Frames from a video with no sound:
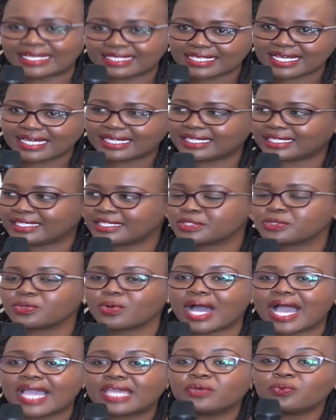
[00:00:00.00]
Exactly. So
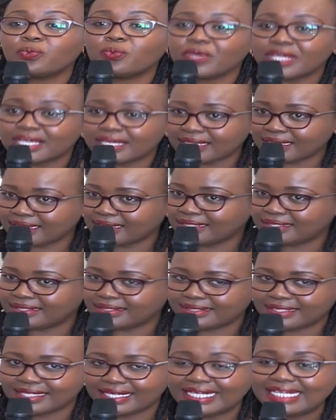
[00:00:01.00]
I will
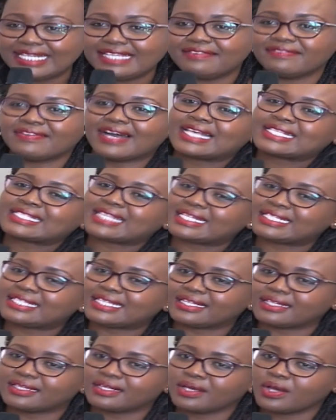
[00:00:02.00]
live a
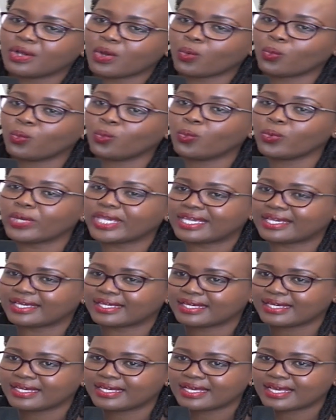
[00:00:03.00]
certain way
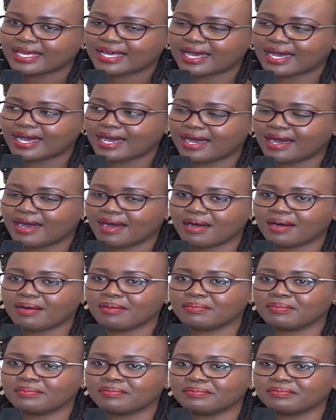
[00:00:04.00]

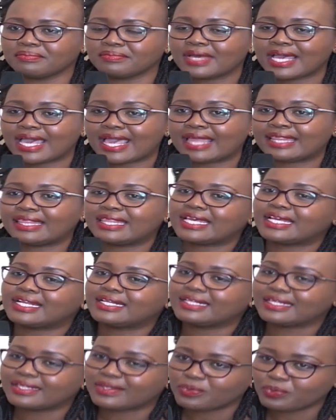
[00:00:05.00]
and
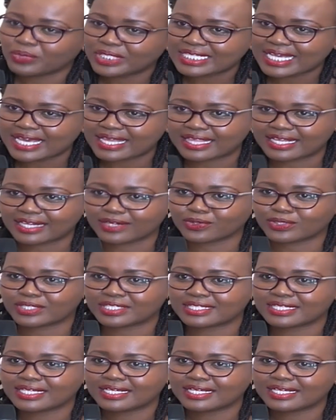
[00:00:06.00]
then we tie the knot